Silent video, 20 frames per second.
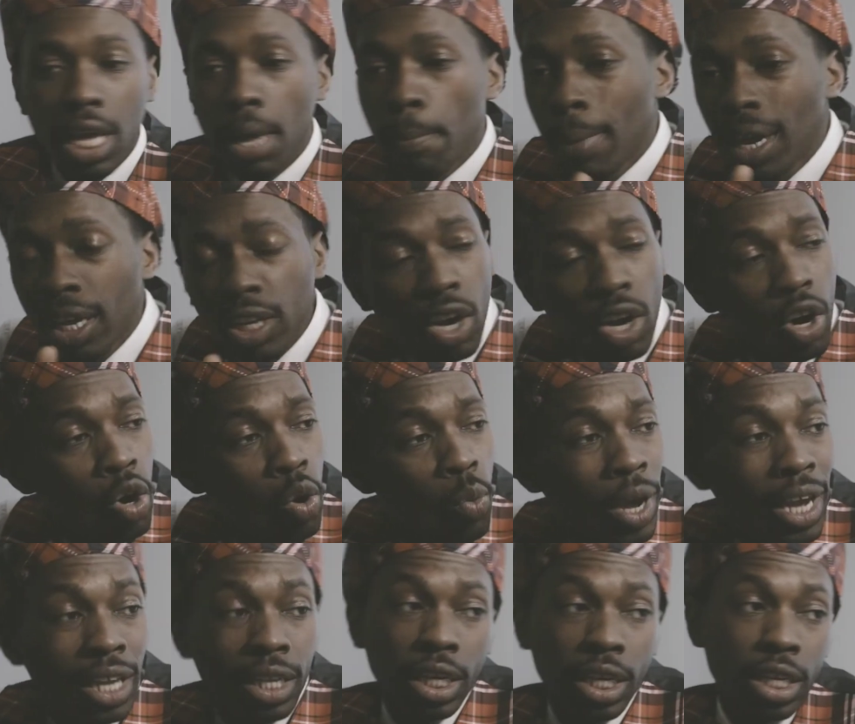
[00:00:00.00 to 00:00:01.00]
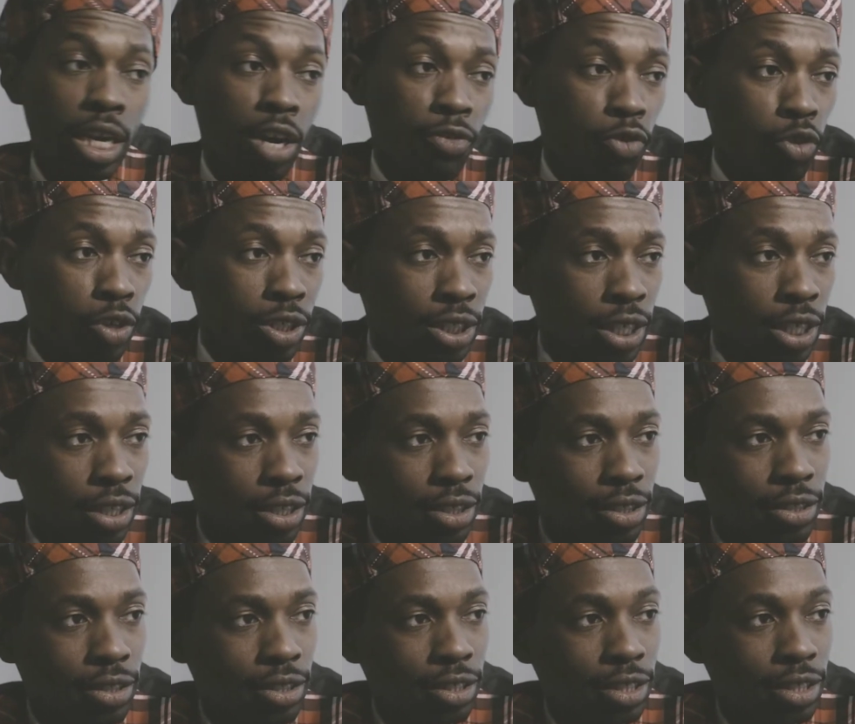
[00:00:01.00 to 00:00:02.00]
Making our own way and looking out for each other.
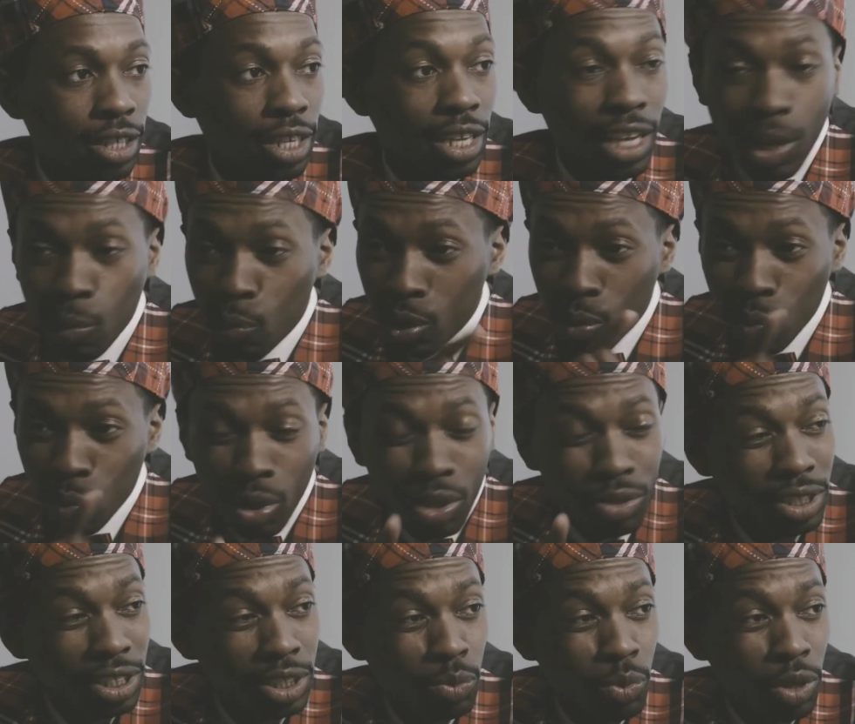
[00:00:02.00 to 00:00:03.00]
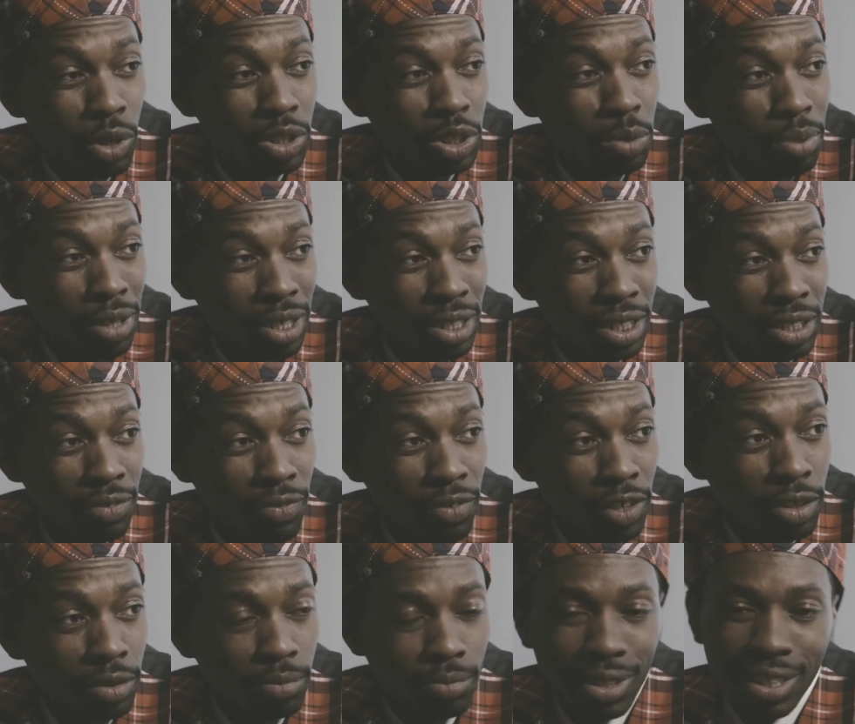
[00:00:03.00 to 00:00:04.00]
And when the world sees the work you put in this
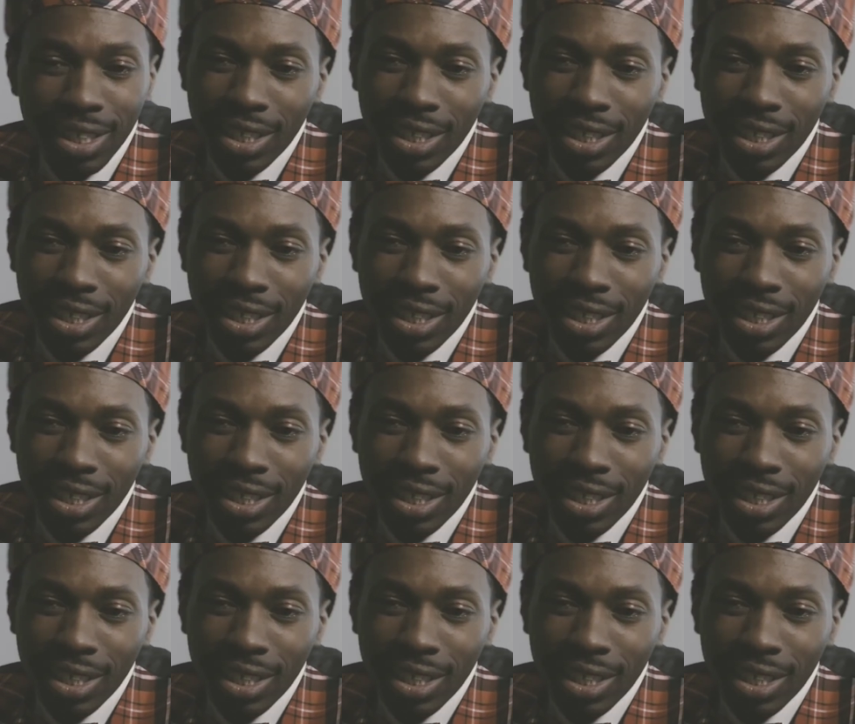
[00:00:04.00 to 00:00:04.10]
film,